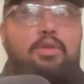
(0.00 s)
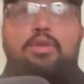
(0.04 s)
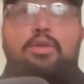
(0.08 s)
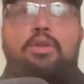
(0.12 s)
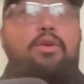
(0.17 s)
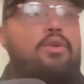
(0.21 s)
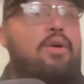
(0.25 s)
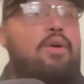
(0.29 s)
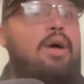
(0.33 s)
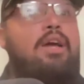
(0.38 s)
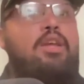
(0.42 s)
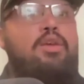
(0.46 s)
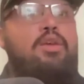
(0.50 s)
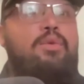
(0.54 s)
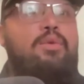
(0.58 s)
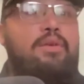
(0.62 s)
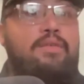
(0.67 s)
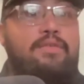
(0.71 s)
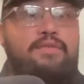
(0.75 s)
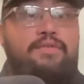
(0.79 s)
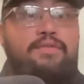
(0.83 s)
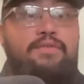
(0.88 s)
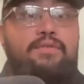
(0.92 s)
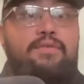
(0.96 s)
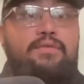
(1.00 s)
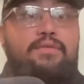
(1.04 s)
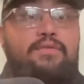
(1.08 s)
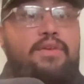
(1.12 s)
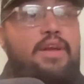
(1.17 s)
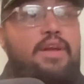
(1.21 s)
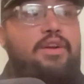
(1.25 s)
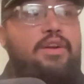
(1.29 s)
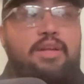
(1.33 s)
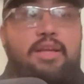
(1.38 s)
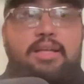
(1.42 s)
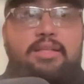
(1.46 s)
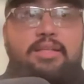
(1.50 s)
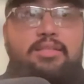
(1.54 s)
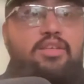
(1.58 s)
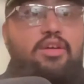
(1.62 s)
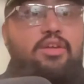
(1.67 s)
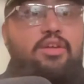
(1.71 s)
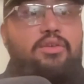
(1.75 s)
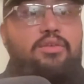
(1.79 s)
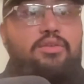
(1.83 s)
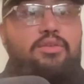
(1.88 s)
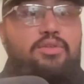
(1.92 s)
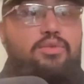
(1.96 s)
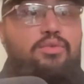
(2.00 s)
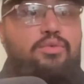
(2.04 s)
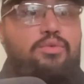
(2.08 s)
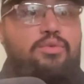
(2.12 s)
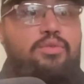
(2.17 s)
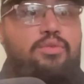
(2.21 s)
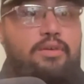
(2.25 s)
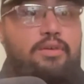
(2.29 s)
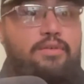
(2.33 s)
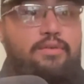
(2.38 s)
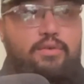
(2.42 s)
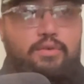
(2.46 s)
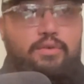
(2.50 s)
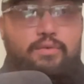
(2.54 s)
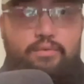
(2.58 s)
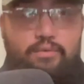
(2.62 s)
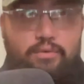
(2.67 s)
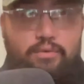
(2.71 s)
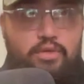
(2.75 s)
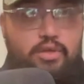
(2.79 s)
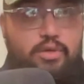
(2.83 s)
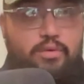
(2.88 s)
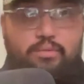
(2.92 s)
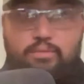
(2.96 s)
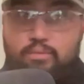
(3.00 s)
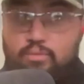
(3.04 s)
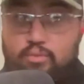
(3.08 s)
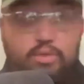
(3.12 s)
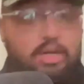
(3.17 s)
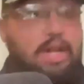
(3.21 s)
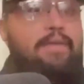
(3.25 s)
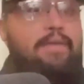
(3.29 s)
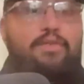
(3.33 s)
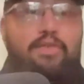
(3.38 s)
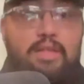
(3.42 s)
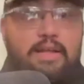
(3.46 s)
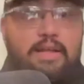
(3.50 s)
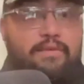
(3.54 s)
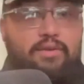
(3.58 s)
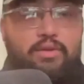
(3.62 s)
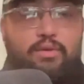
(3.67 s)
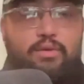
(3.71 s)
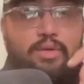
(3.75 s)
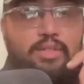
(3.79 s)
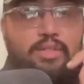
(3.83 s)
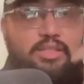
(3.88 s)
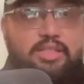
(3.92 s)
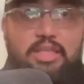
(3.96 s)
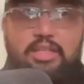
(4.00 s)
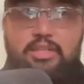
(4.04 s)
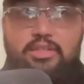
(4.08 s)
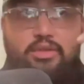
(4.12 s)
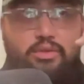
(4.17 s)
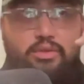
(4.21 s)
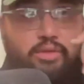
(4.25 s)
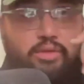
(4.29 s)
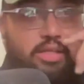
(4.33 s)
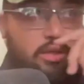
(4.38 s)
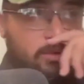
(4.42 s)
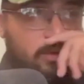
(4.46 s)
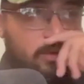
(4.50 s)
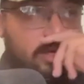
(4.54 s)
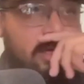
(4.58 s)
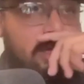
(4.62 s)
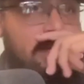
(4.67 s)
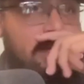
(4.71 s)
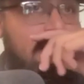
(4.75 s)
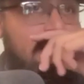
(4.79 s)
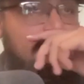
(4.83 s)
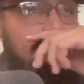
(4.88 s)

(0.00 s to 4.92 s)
don't know how you would have fared against other schools of, you know, whatever level it was, D2, D3.